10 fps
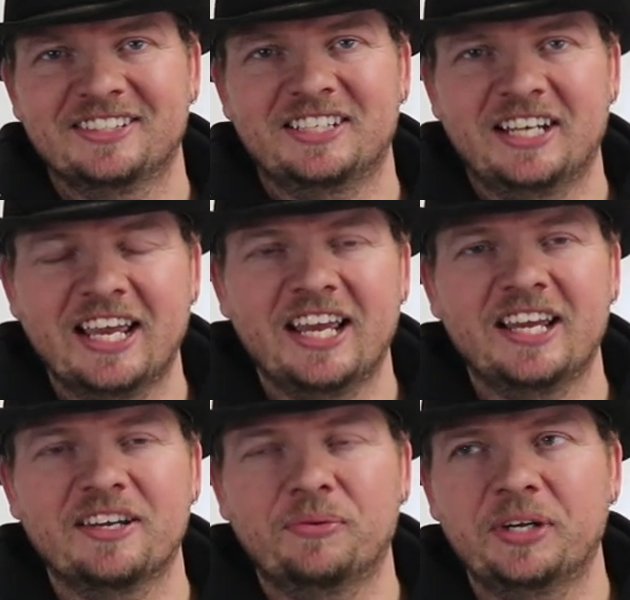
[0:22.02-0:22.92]

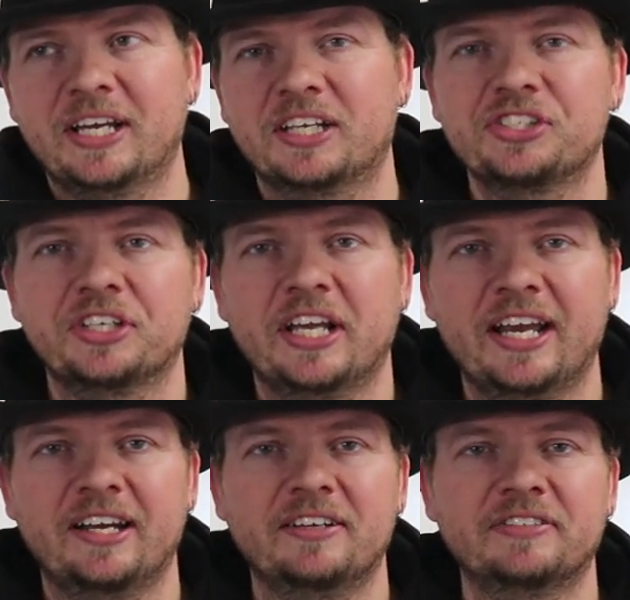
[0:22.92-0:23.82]
Today, we actually
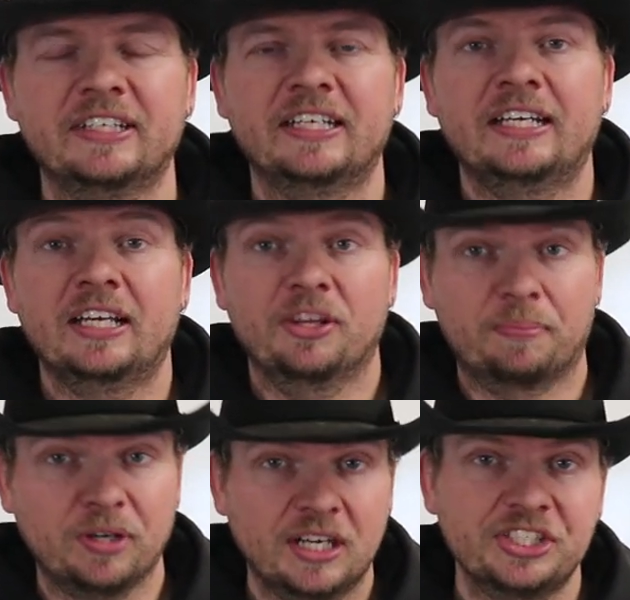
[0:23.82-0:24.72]
have the
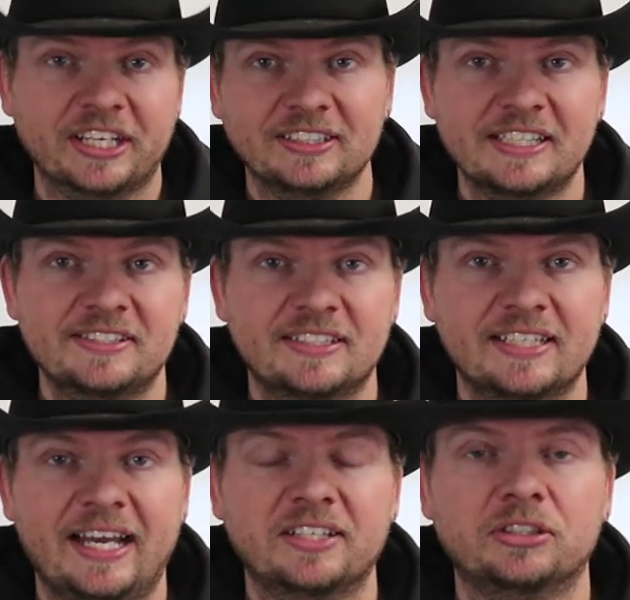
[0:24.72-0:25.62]
project list to
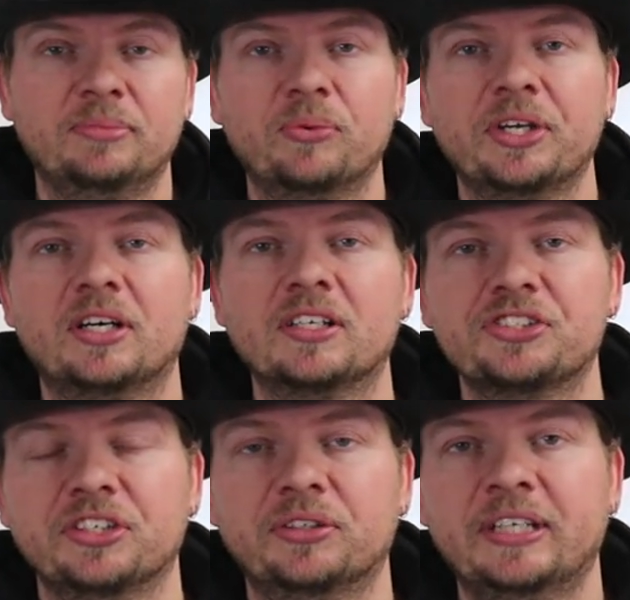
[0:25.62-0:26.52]
tackle, but we
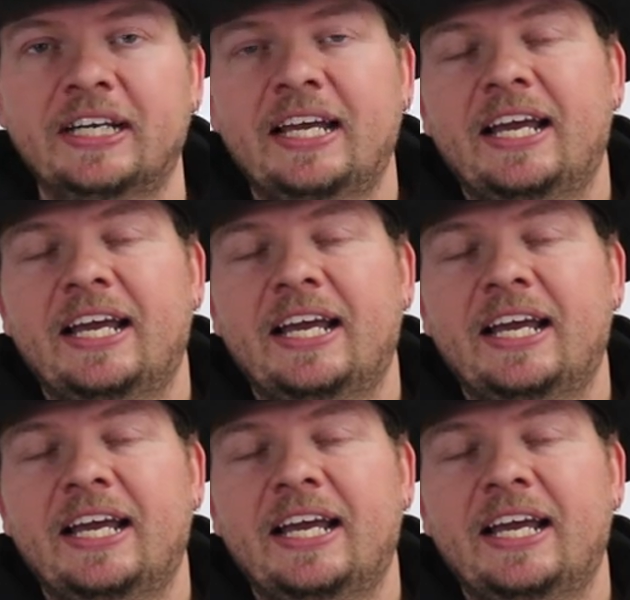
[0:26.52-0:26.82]
also